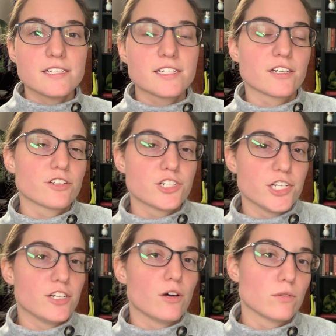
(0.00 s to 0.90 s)
until
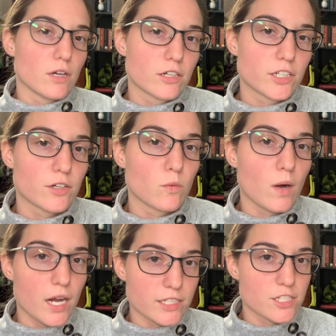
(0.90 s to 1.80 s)
she no longer
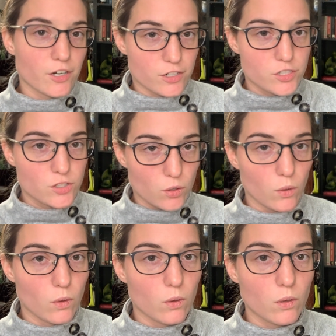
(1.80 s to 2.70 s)
wants her
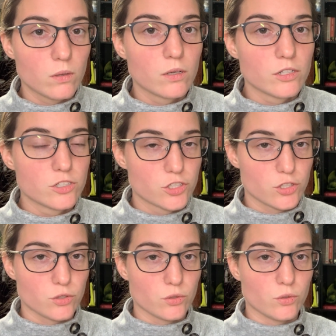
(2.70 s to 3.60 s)
soul
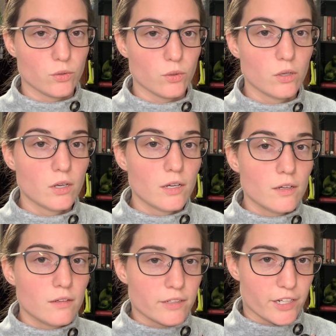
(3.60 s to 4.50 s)
to,
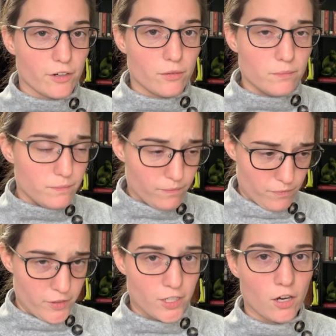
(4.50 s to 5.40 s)
you know,
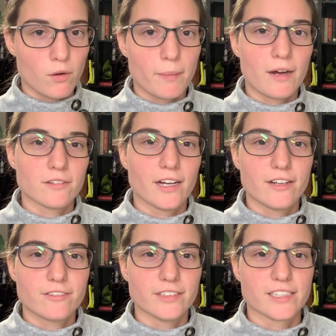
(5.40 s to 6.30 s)
go about
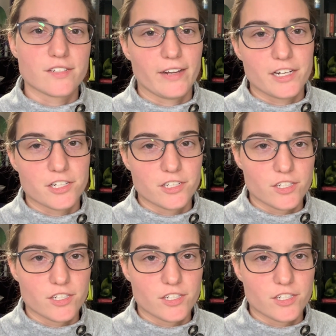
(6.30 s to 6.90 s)
life in this fashion.